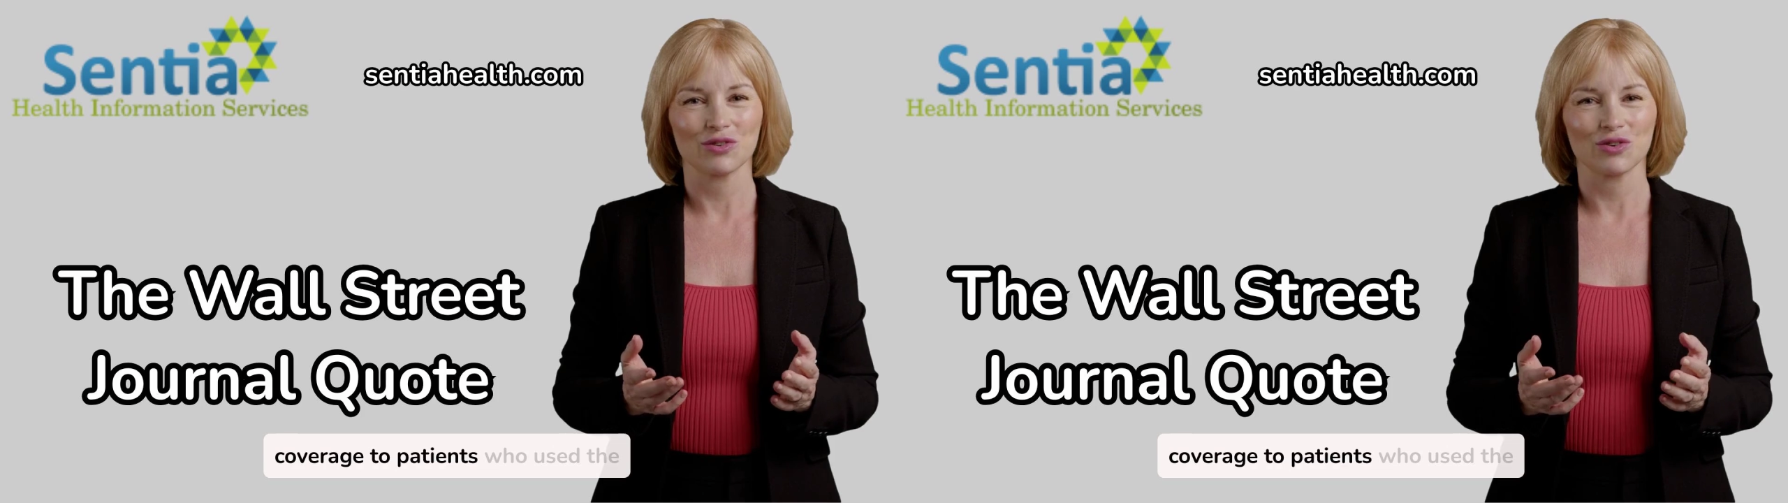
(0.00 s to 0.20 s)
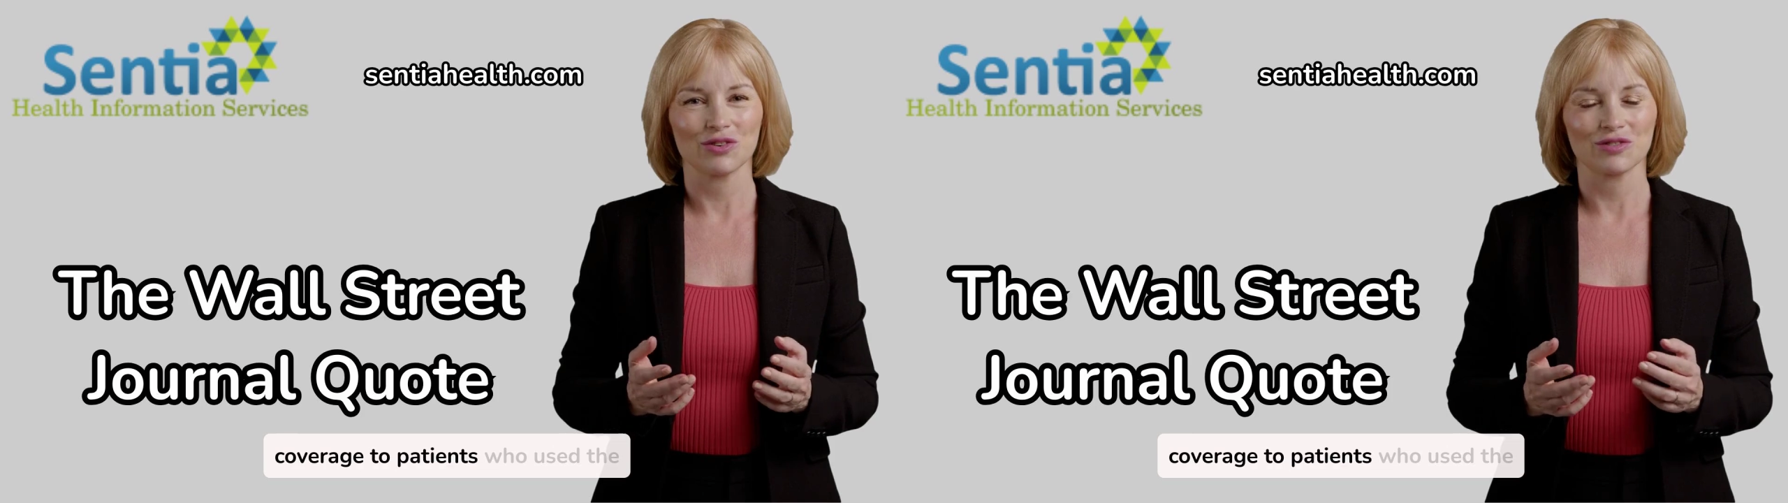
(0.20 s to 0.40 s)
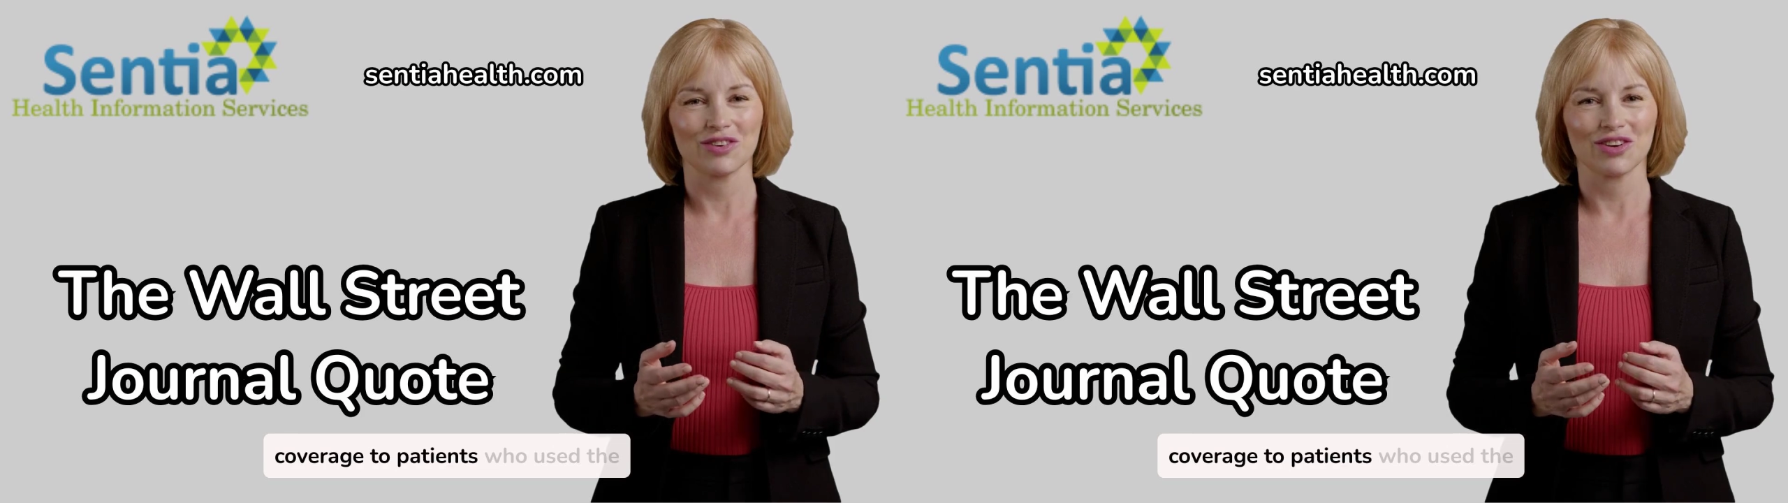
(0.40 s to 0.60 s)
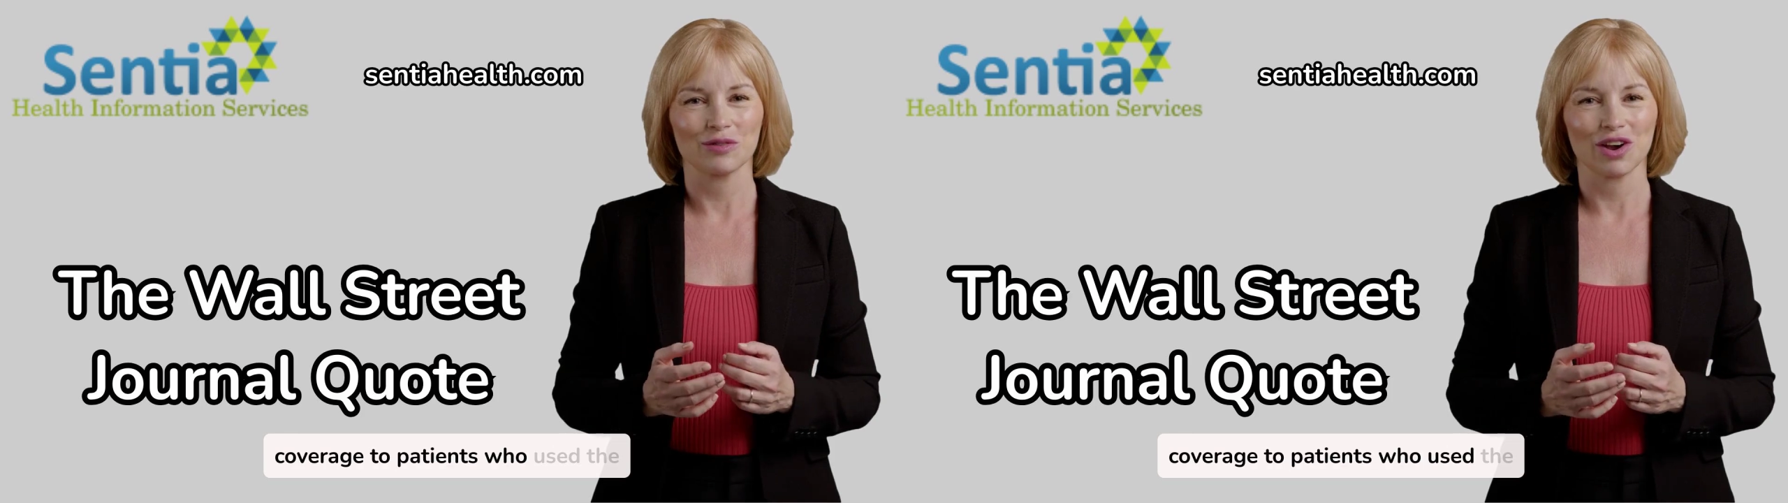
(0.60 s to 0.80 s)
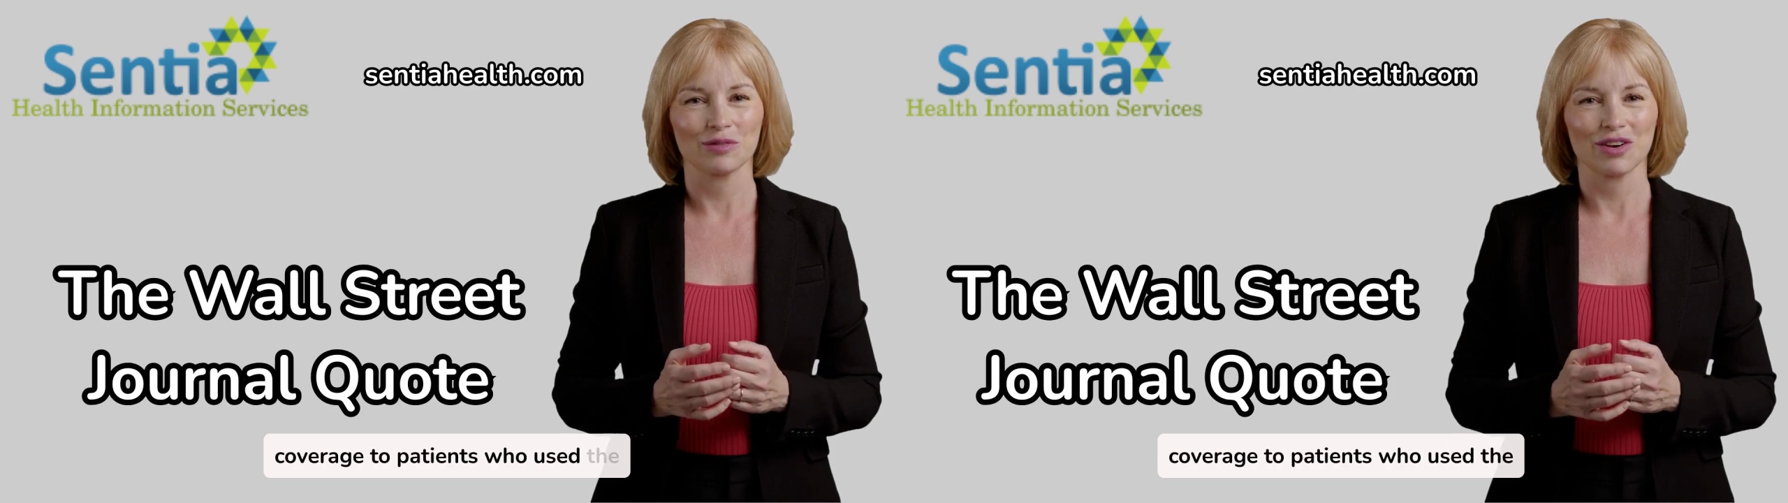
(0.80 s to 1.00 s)
who use the
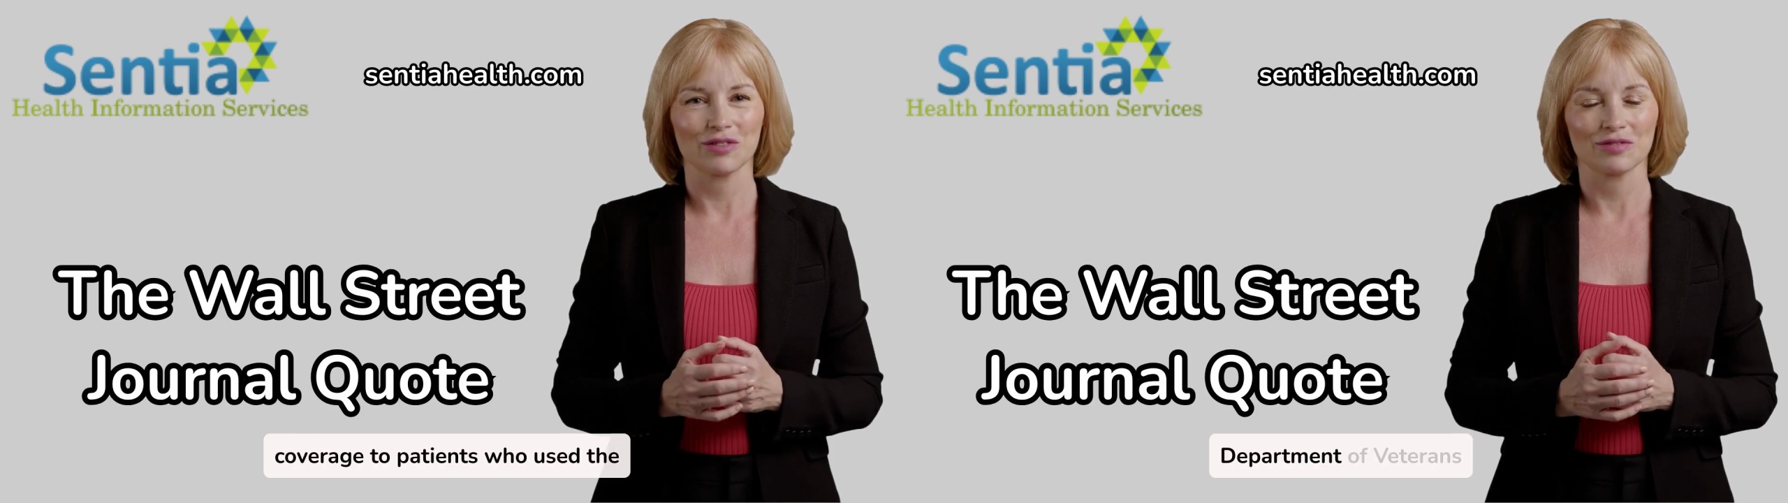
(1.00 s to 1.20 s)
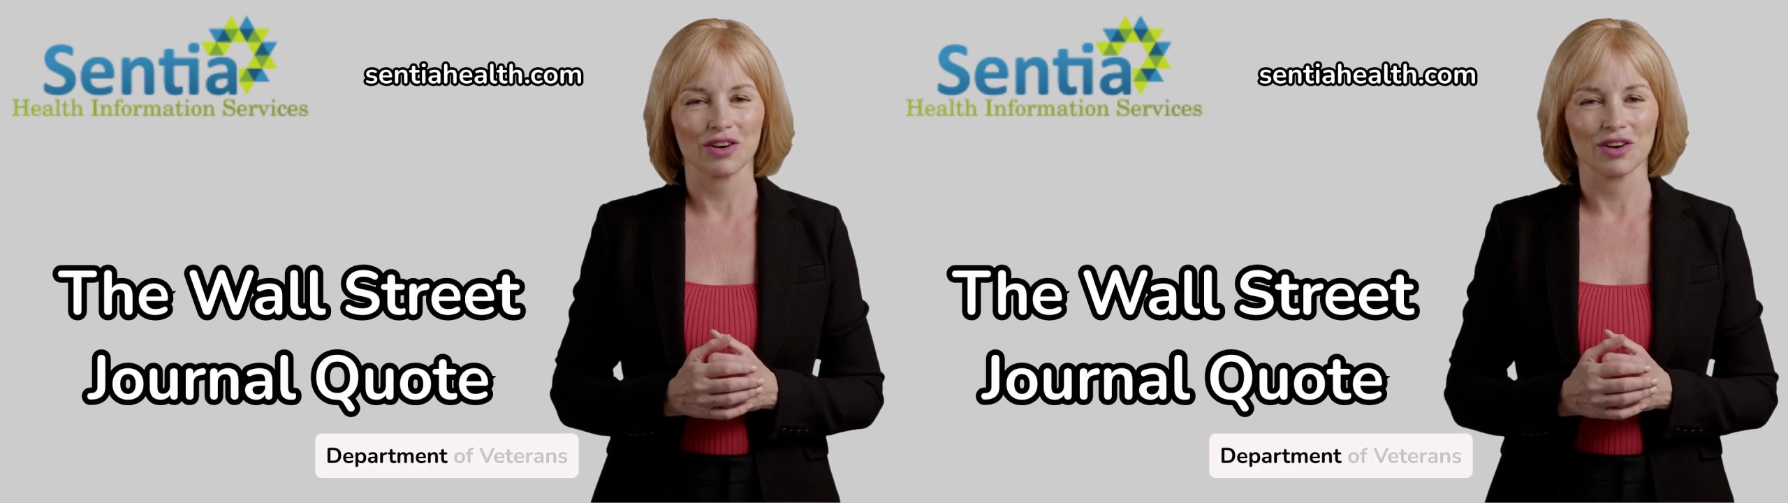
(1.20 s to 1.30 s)
Department of